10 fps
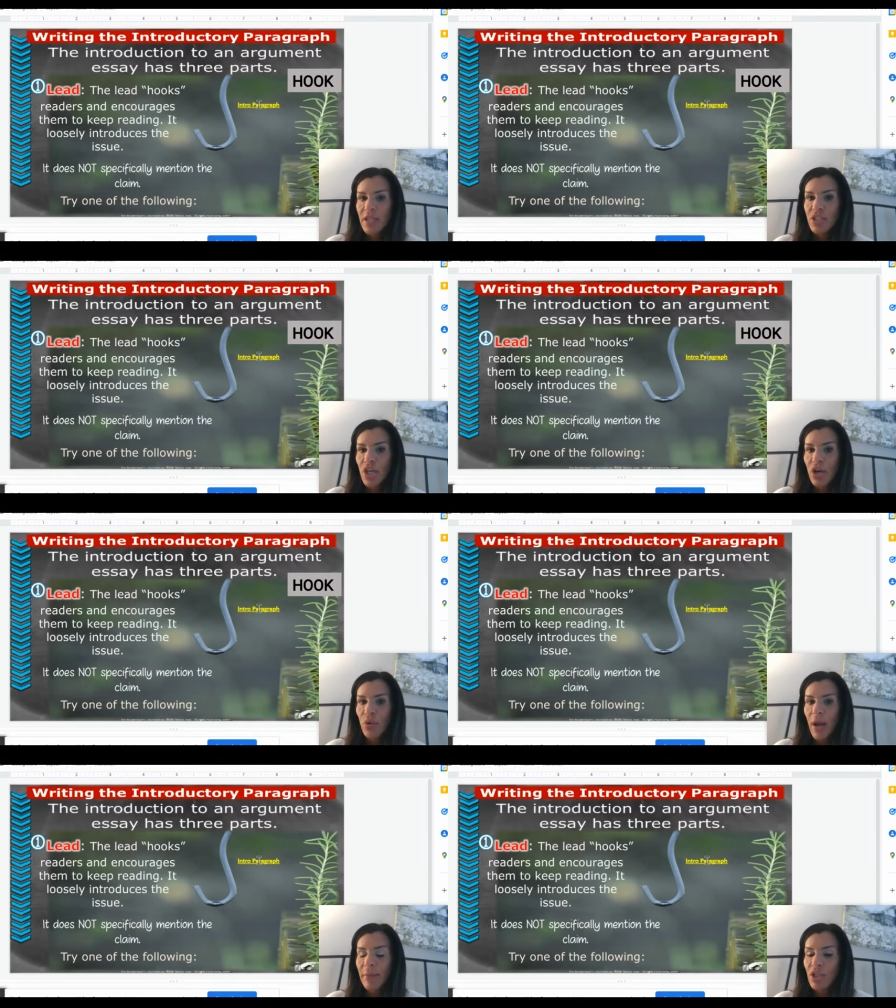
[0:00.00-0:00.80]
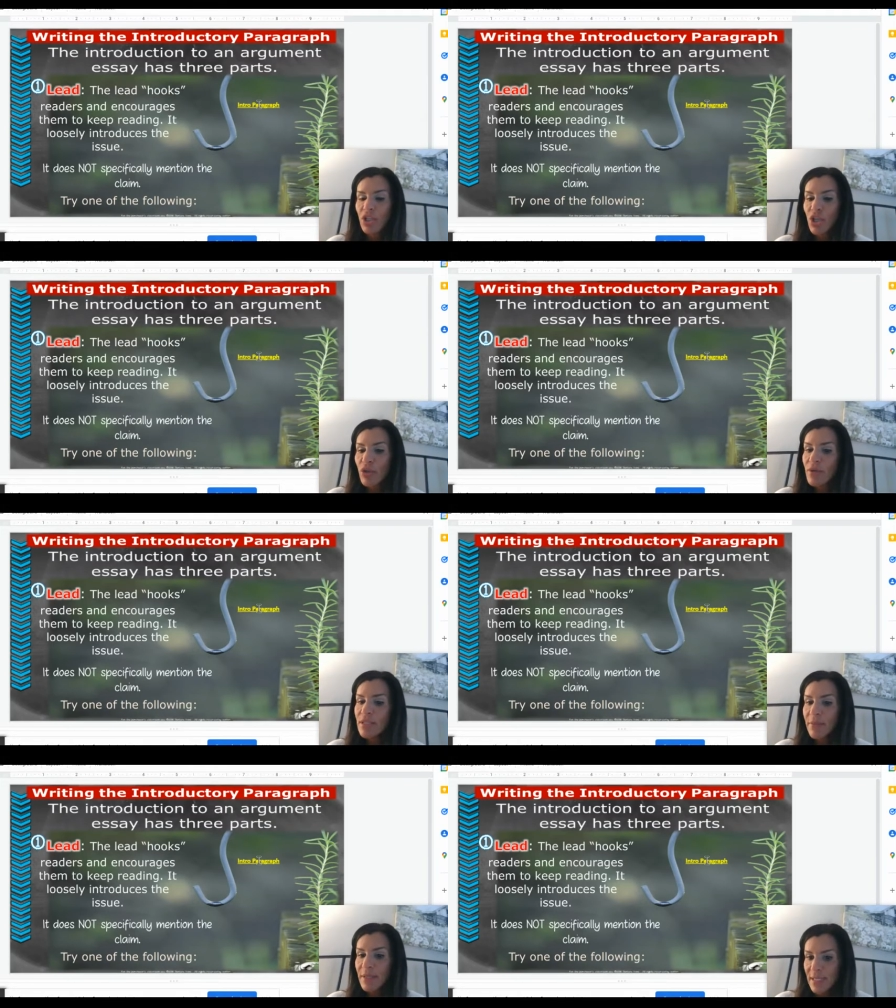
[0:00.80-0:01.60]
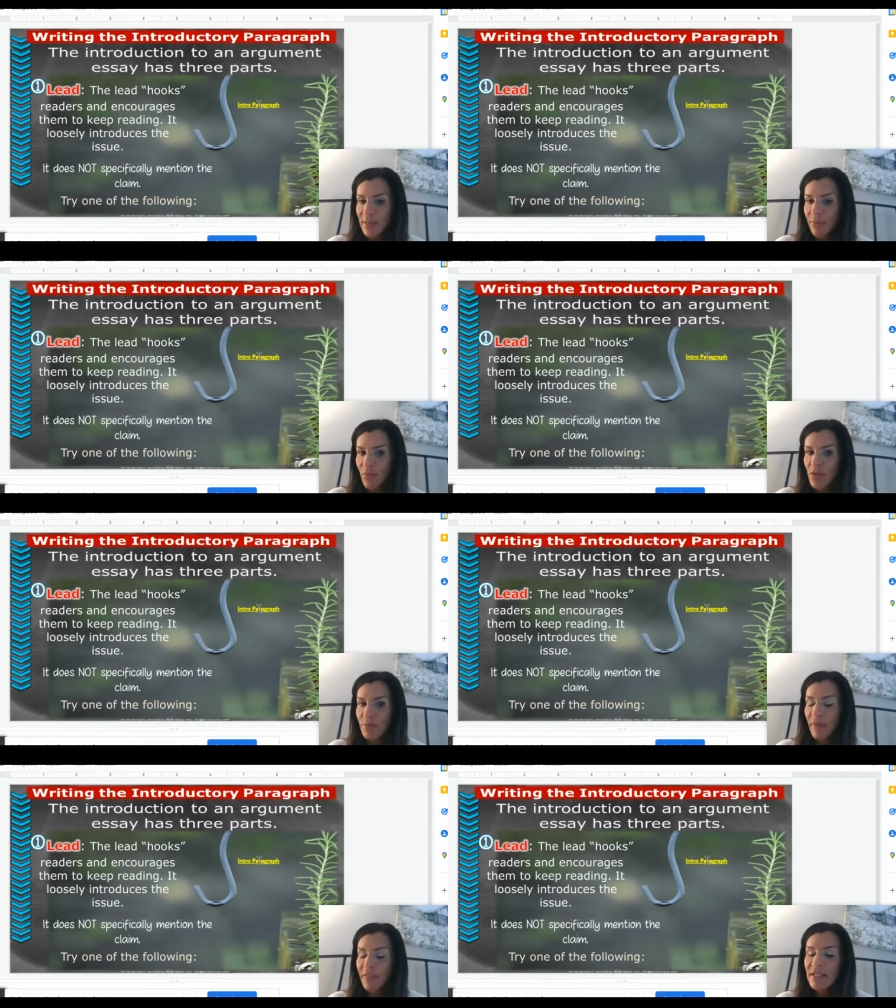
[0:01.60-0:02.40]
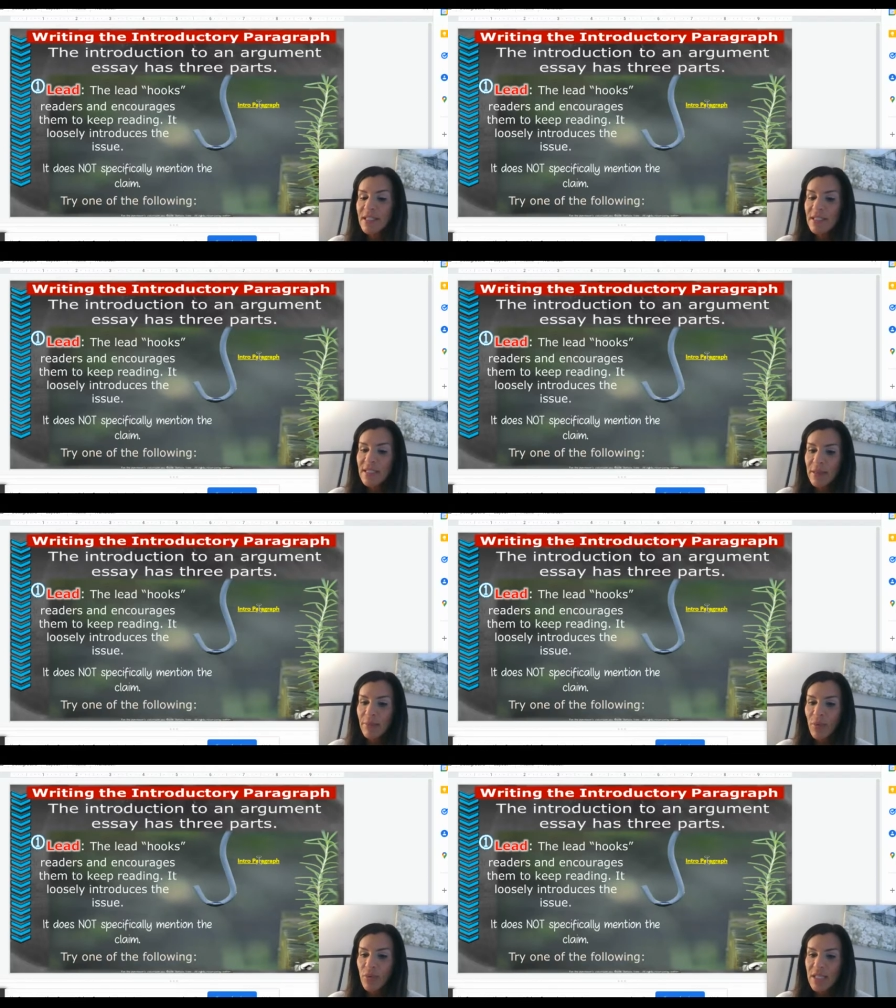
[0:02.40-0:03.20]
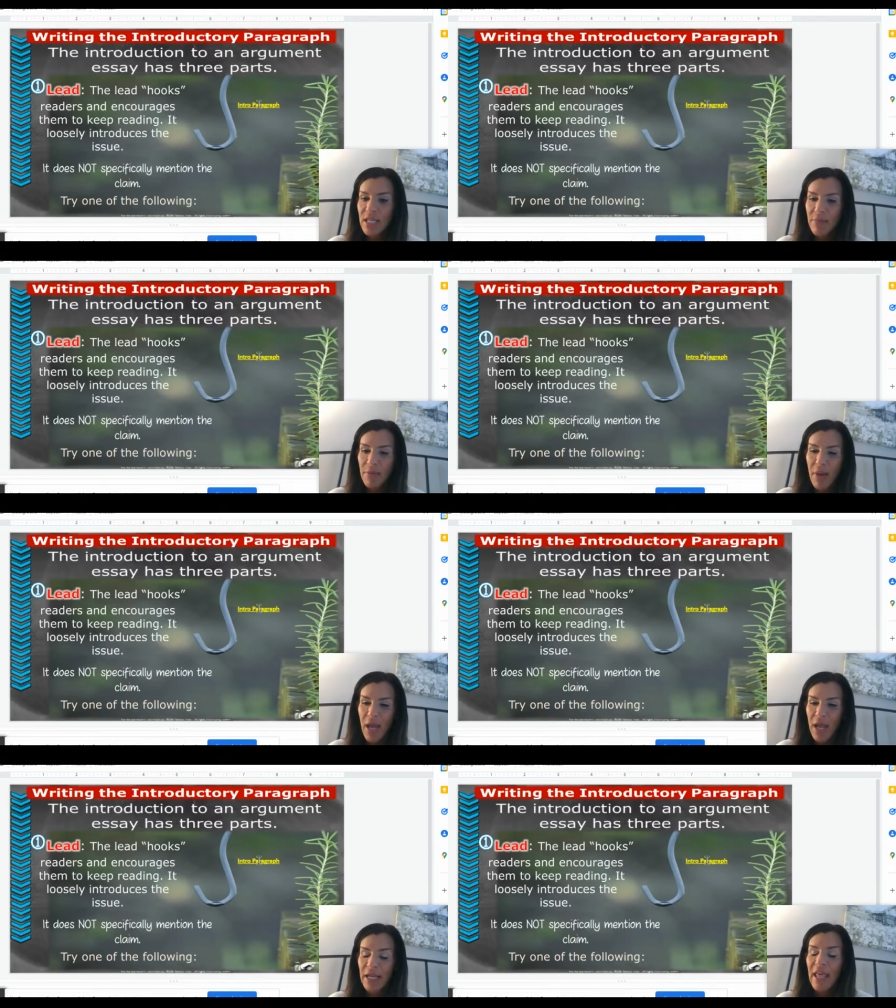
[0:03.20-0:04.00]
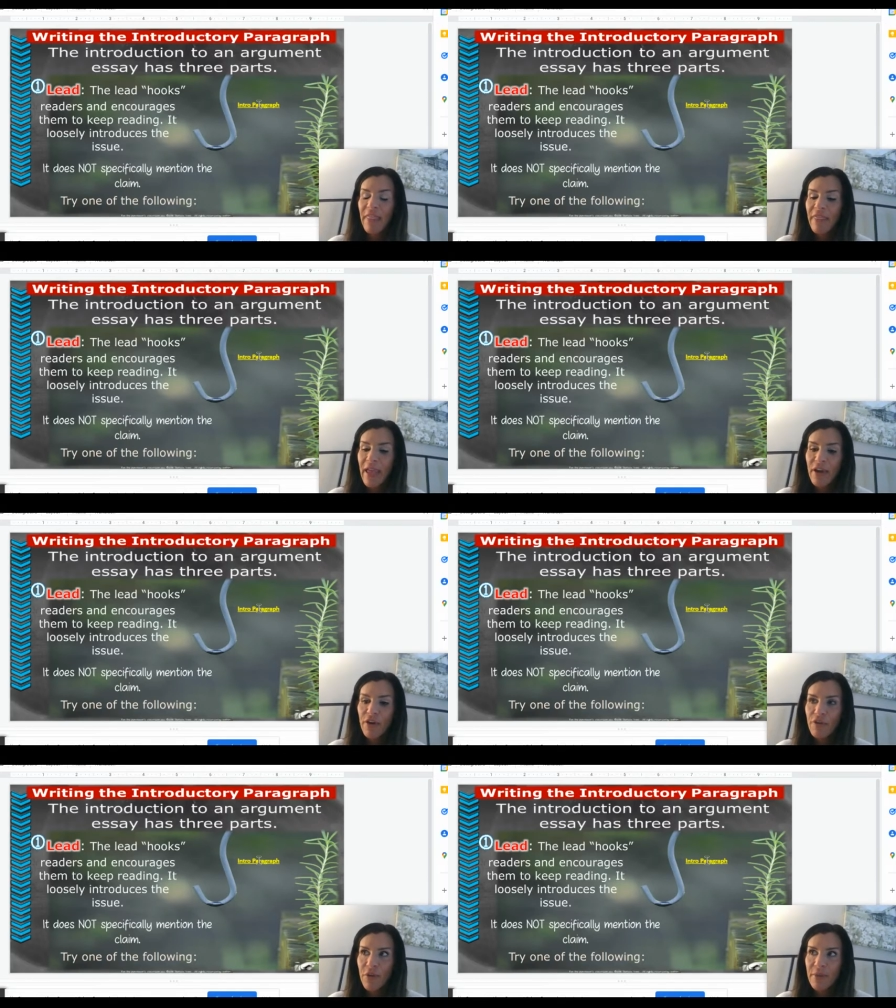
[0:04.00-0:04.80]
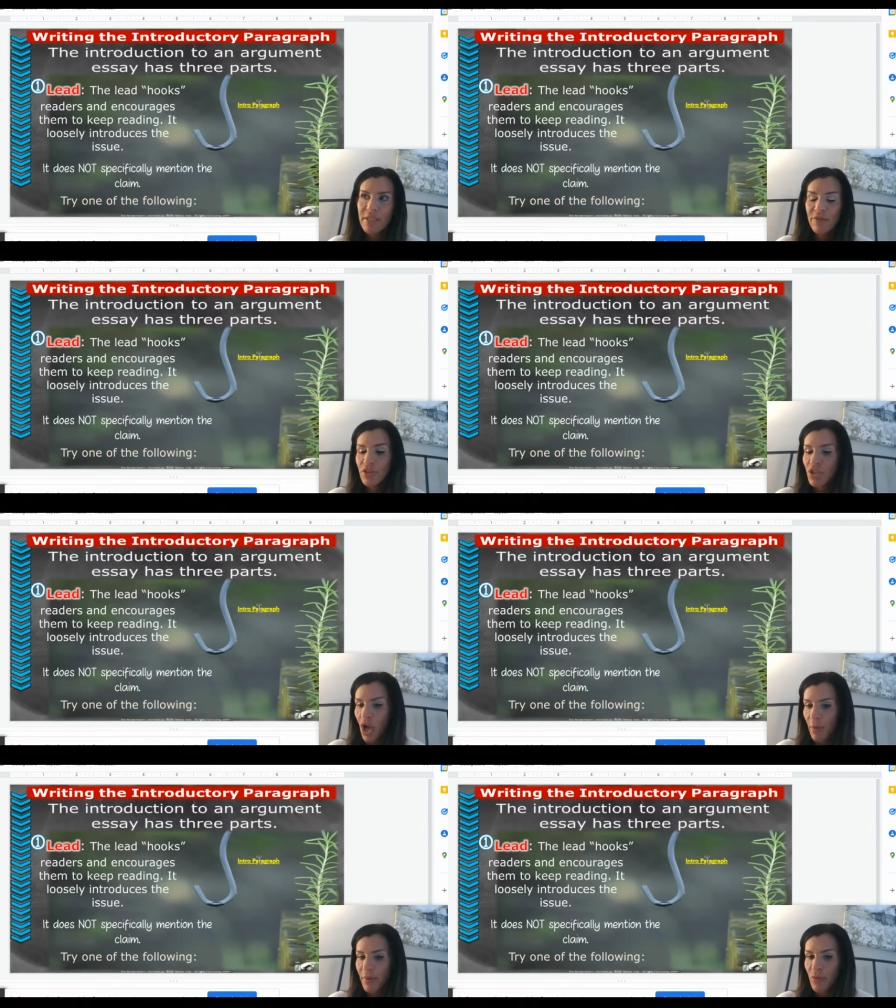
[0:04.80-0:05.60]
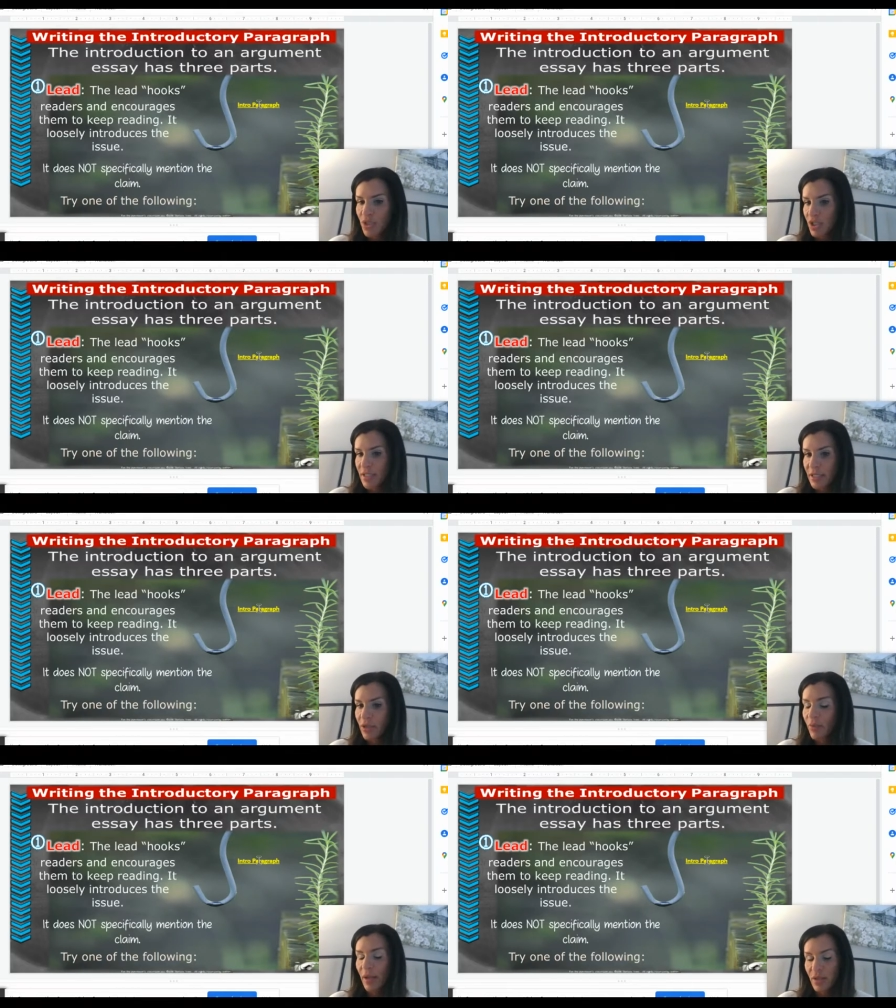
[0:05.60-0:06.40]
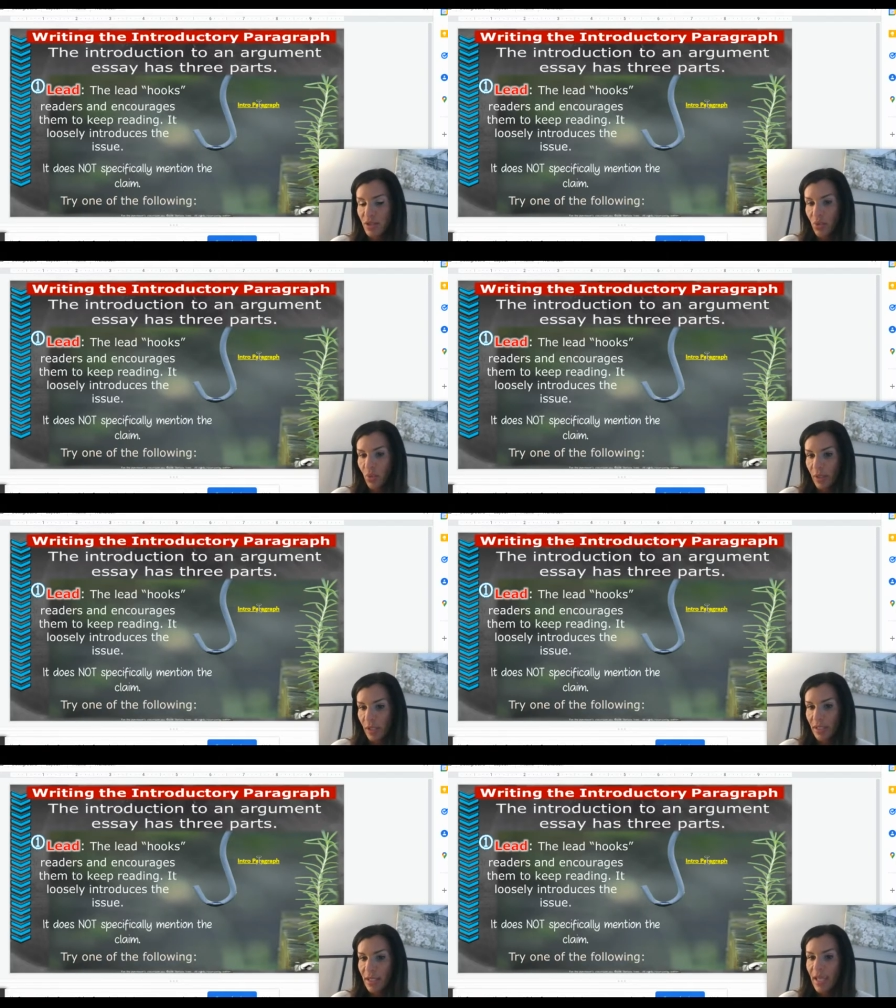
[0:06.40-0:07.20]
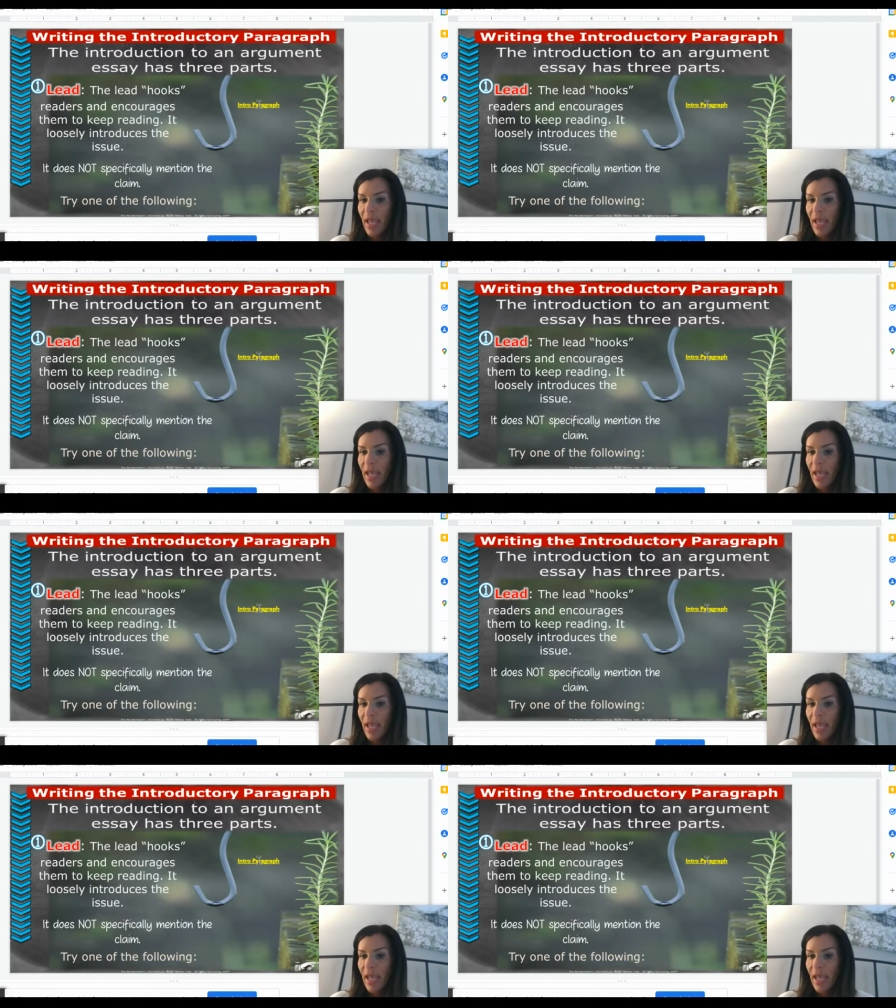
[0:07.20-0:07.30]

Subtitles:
So I'm going to show you some examples, but these examples, keep in mind, they are from a different topic, which is year-round schooling,